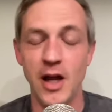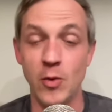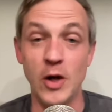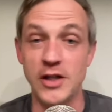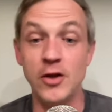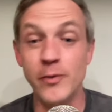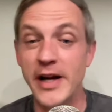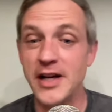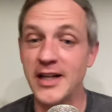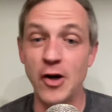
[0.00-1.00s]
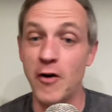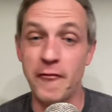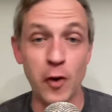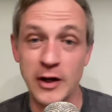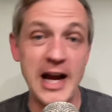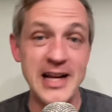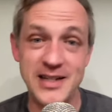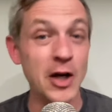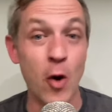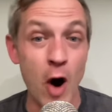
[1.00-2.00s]
It was, you might not get all four guys
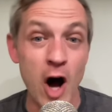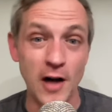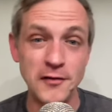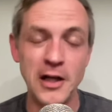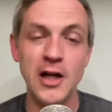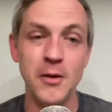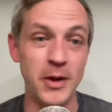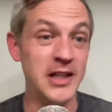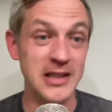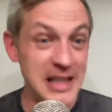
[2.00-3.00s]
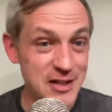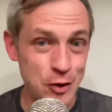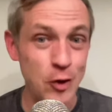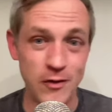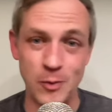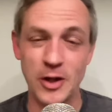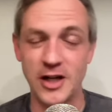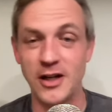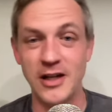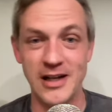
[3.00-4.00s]
to go off, but at least two of them were
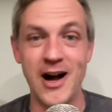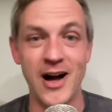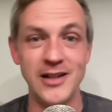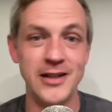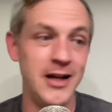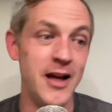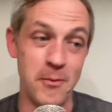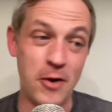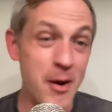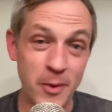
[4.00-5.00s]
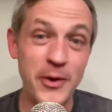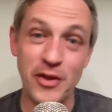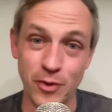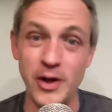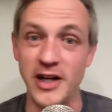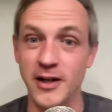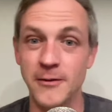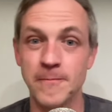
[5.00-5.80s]
going to get hot, and probably three.